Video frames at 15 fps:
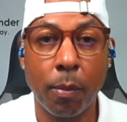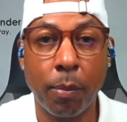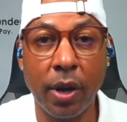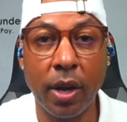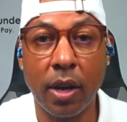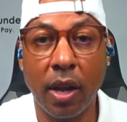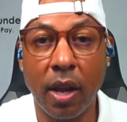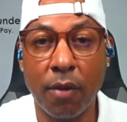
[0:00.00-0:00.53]

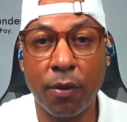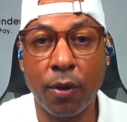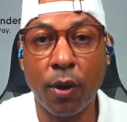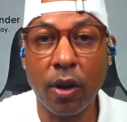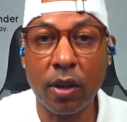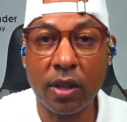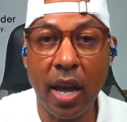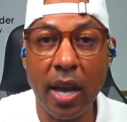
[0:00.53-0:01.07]
But if
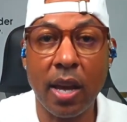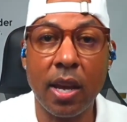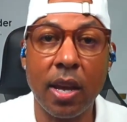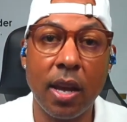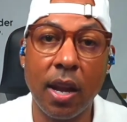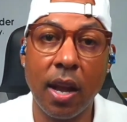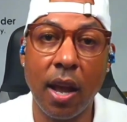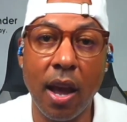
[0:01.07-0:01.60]
you're taking
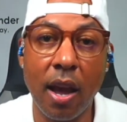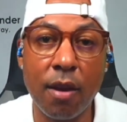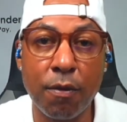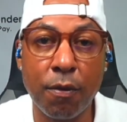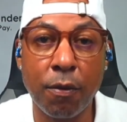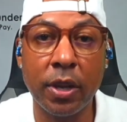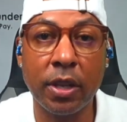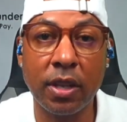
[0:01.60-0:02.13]
it
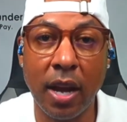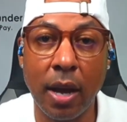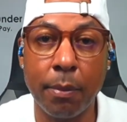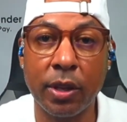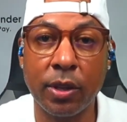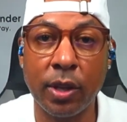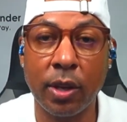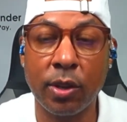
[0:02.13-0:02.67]
every time
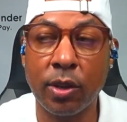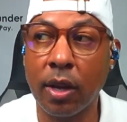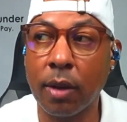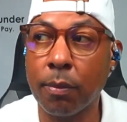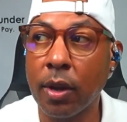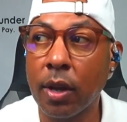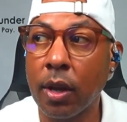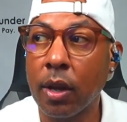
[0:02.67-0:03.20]
it sets
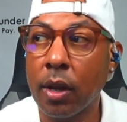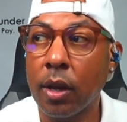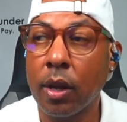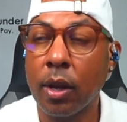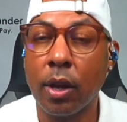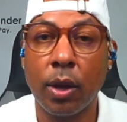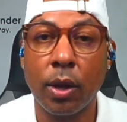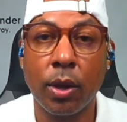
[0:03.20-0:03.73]
up,
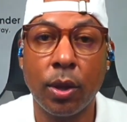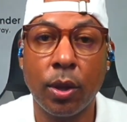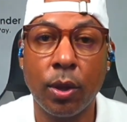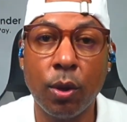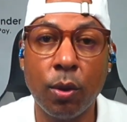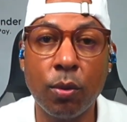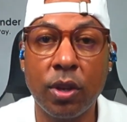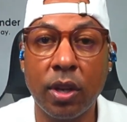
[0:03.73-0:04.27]

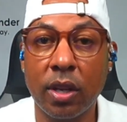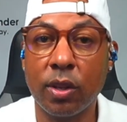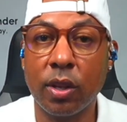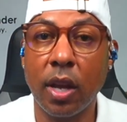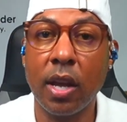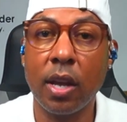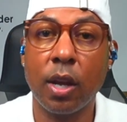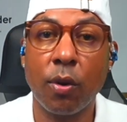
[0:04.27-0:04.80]
you
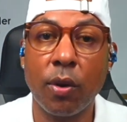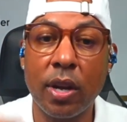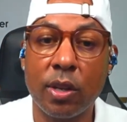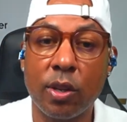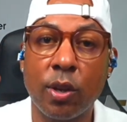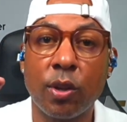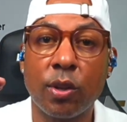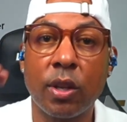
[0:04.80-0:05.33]
just
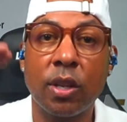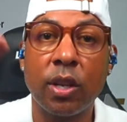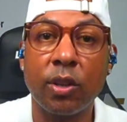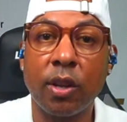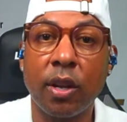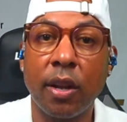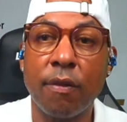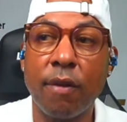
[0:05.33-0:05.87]
increase your
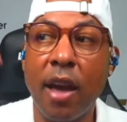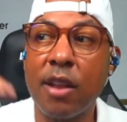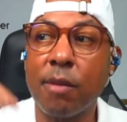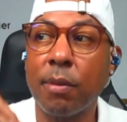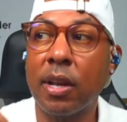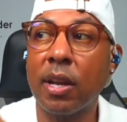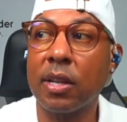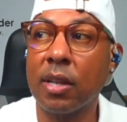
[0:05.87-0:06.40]
statistical
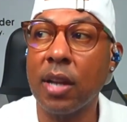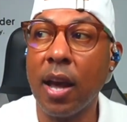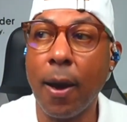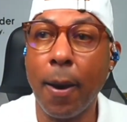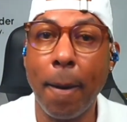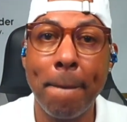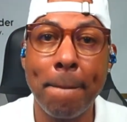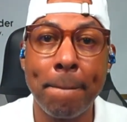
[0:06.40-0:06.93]
advantage because
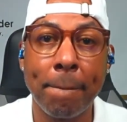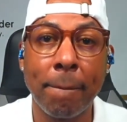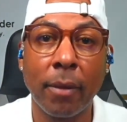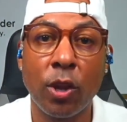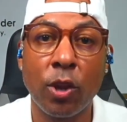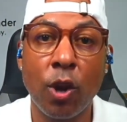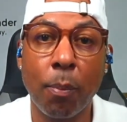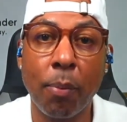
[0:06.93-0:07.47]
now
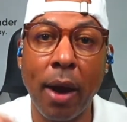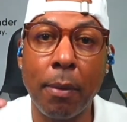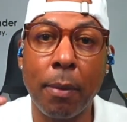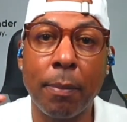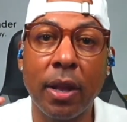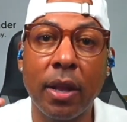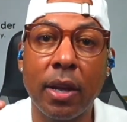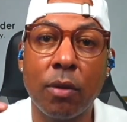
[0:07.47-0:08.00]
your
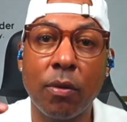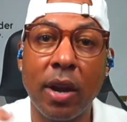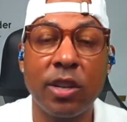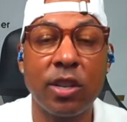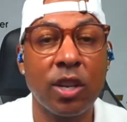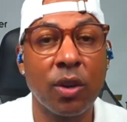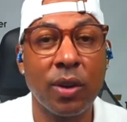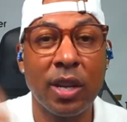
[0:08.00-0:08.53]
probability
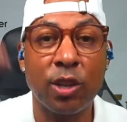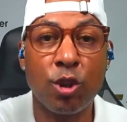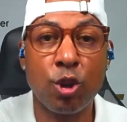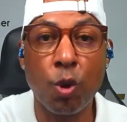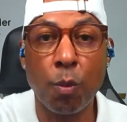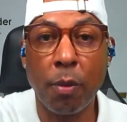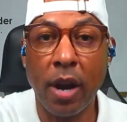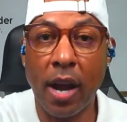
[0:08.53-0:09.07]
ratio is
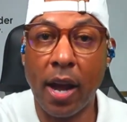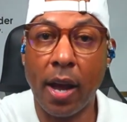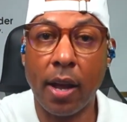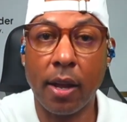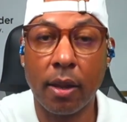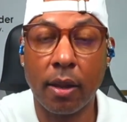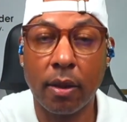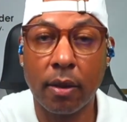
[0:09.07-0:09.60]
super high.